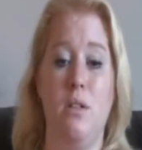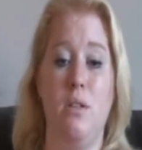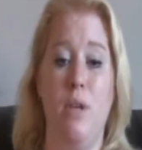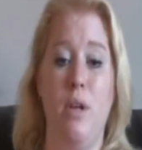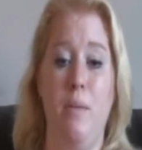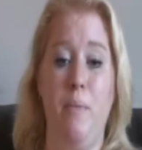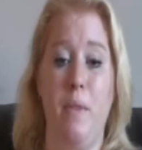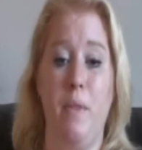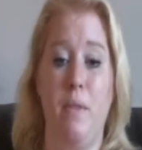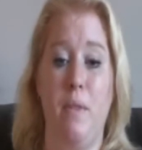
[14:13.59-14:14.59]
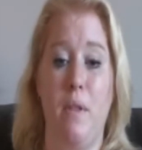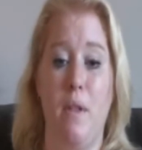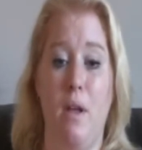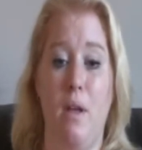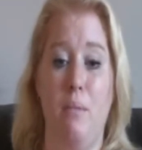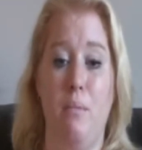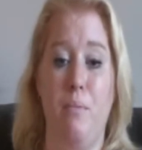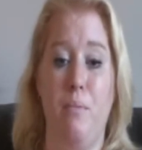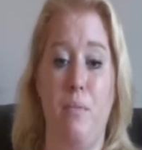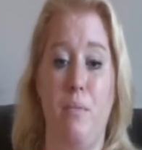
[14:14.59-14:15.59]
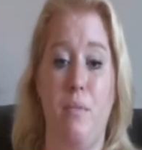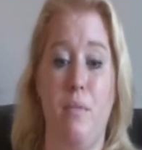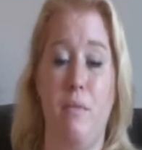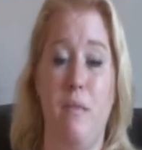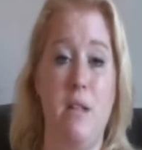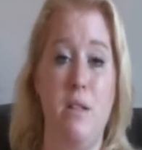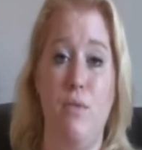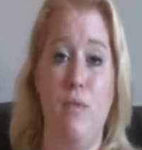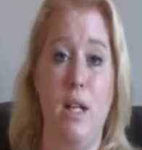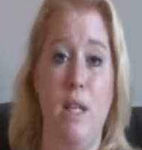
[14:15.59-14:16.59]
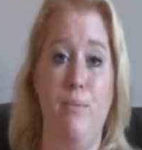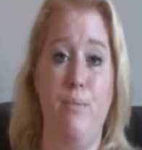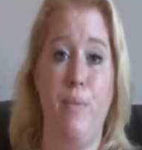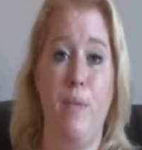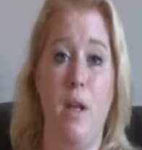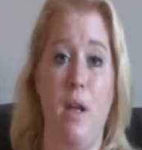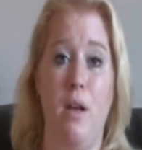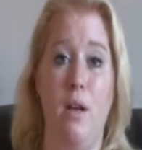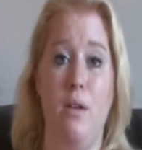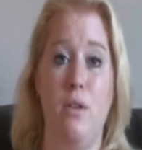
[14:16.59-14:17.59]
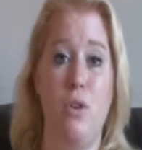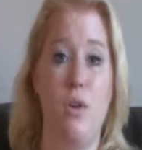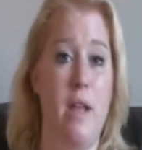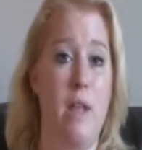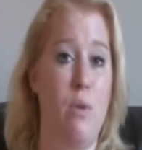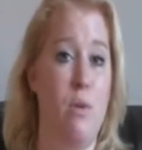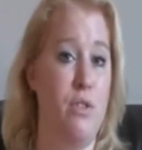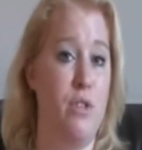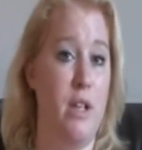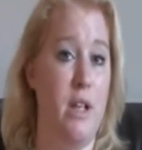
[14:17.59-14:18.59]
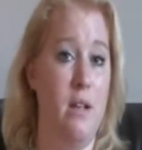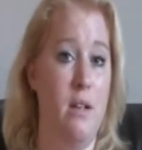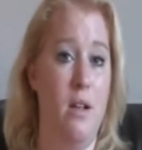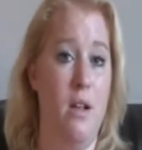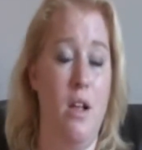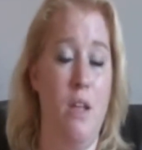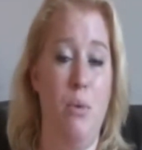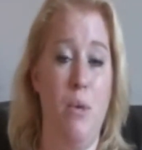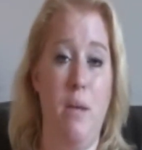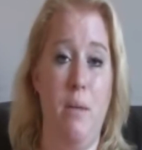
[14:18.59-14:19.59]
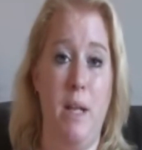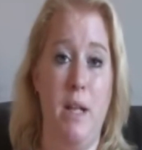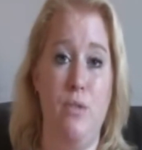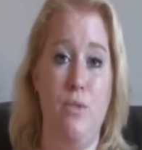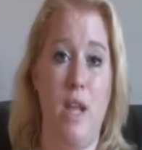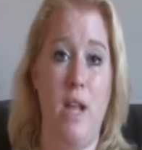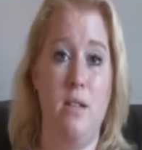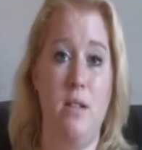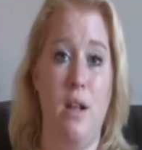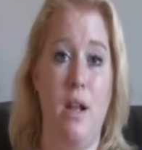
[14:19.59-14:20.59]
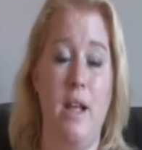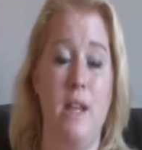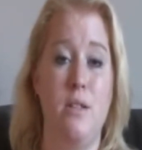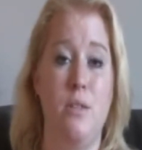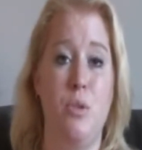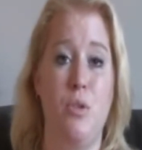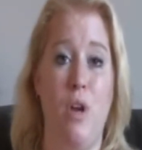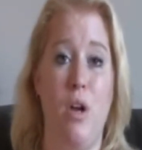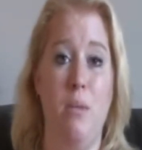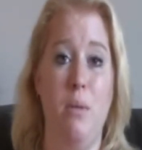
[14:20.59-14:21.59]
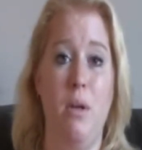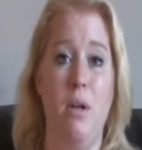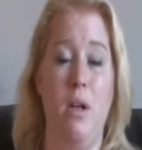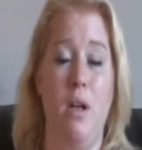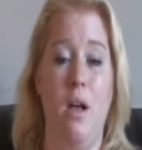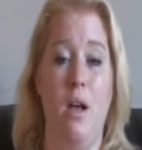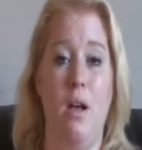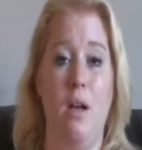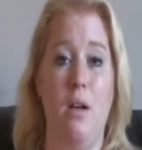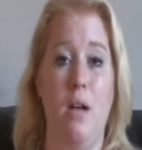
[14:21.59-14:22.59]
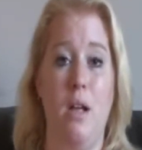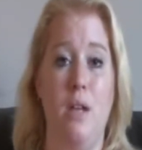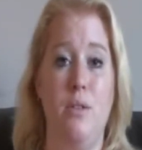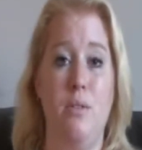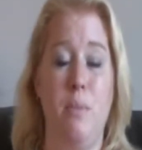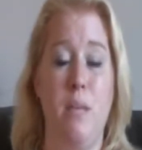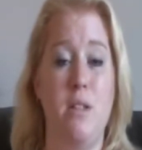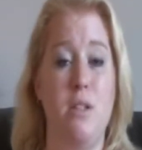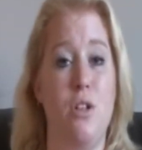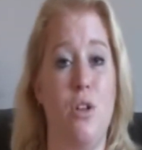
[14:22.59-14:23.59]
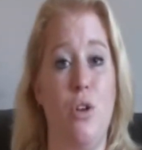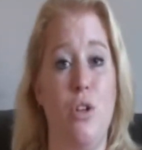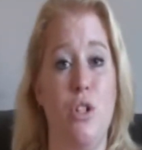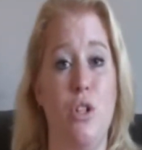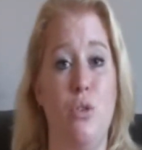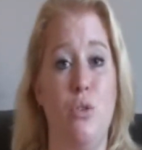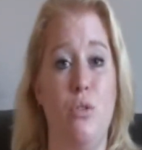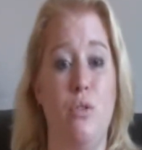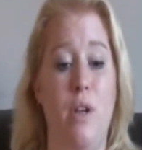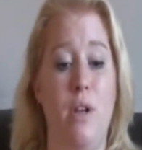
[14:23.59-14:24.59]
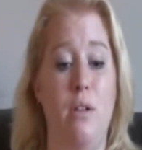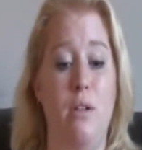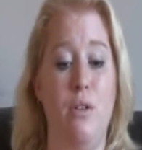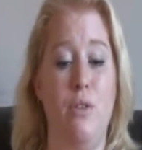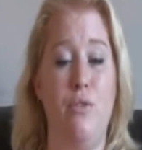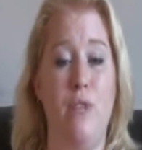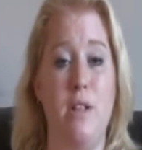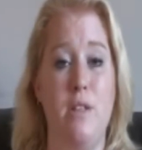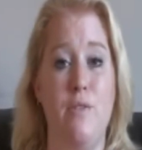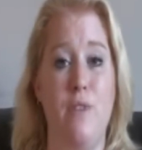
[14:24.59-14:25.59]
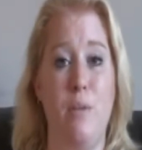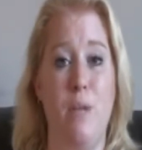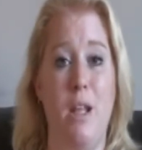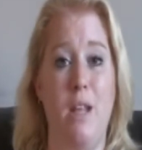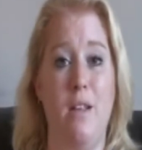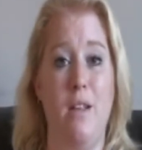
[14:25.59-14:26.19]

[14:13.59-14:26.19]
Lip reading: So yeah, that's it really. Sorry that I've waffled on again, but yeah, please rate, like and subscribe, and pass us along to your friends and family,